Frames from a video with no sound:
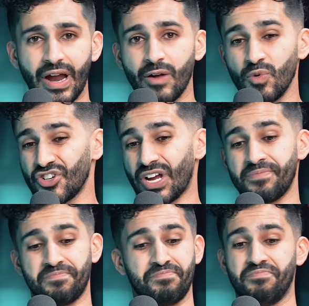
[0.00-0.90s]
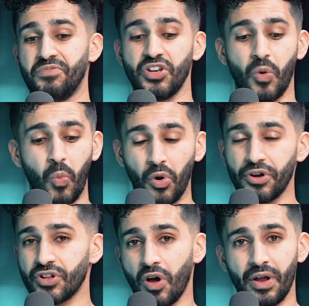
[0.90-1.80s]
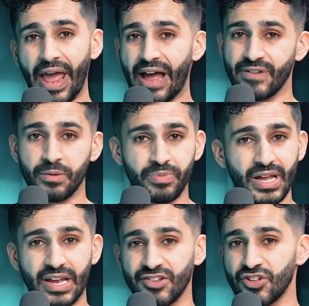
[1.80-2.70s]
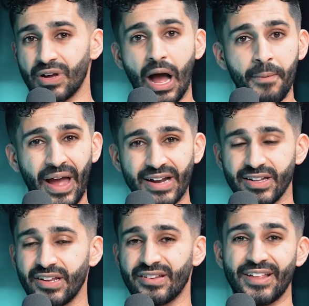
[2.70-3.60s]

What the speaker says: I wish I worked on having plans to combat these.